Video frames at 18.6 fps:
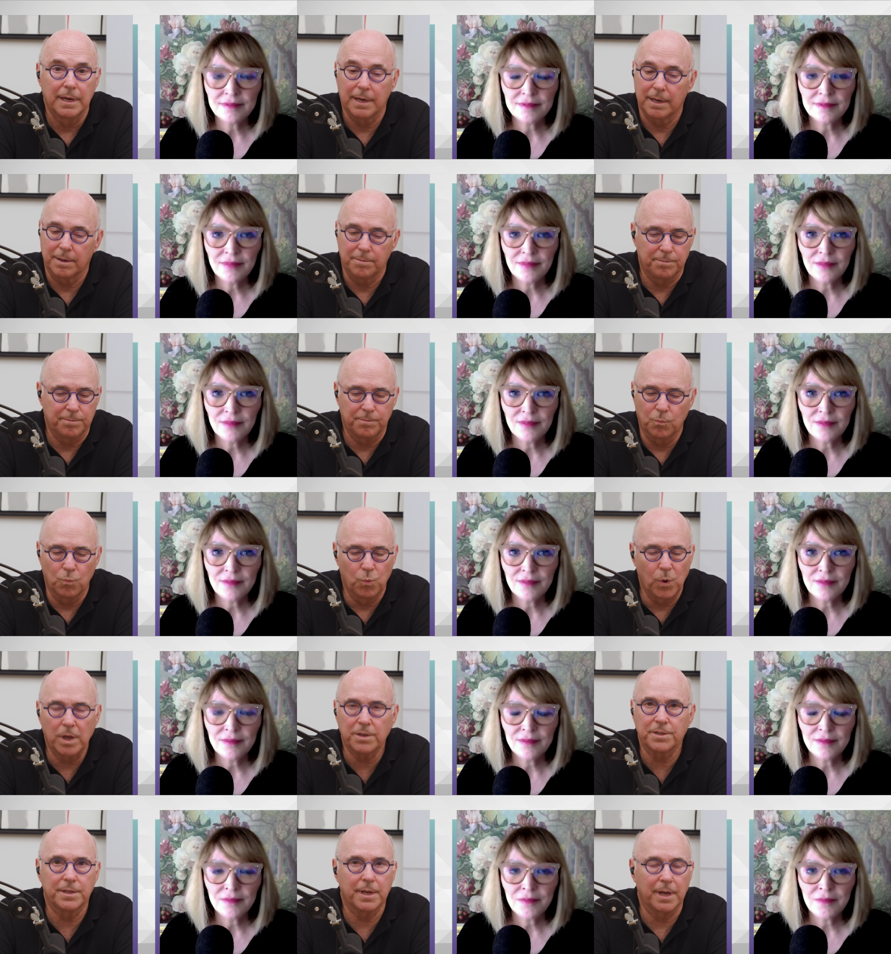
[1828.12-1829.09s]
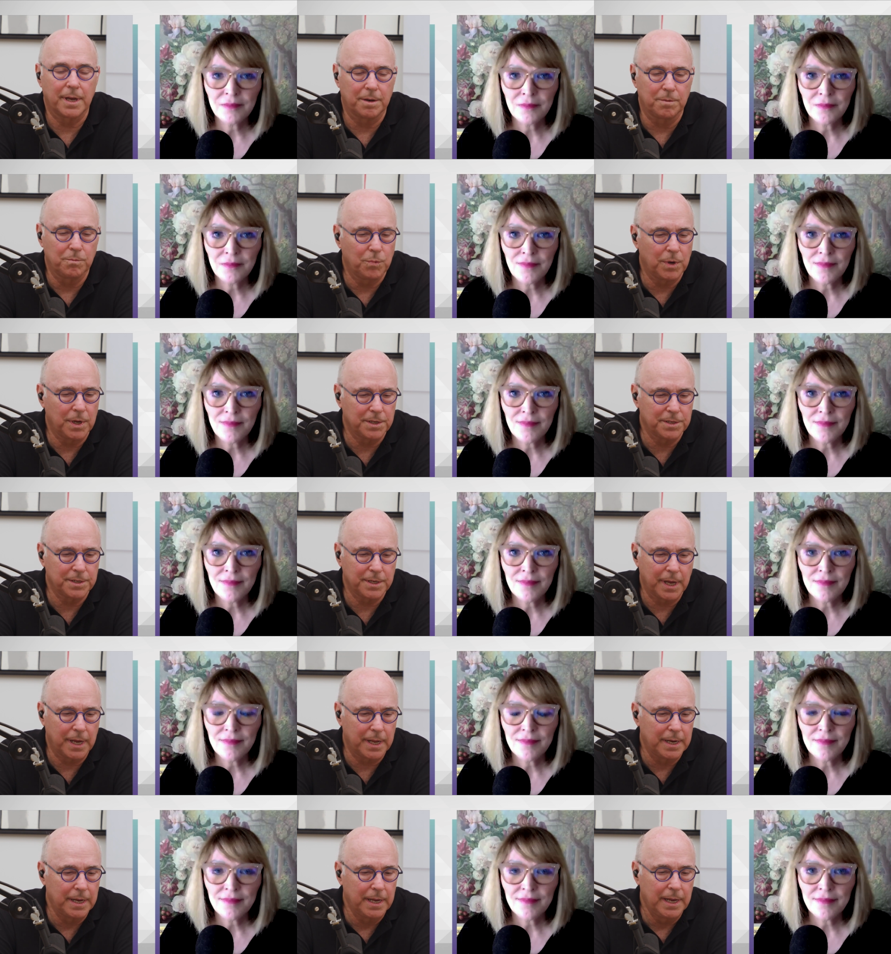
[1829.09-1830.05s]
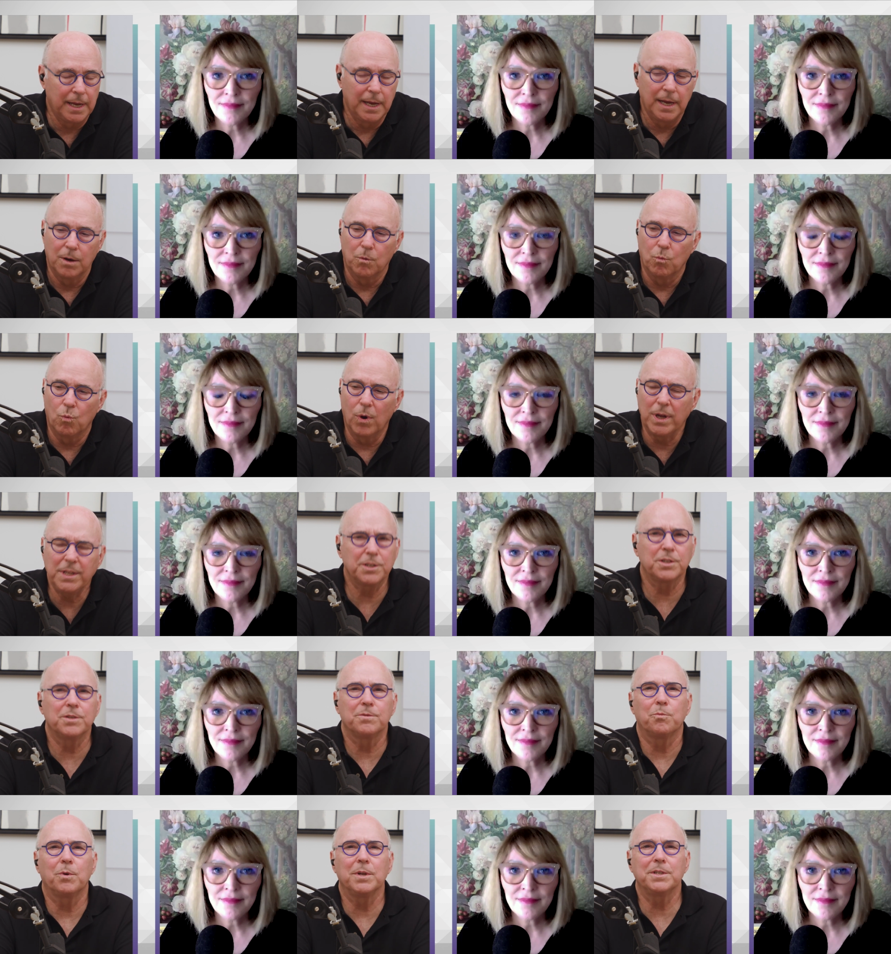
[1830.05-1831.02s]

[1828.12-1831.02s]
Speaker 1: uh, well said well said What's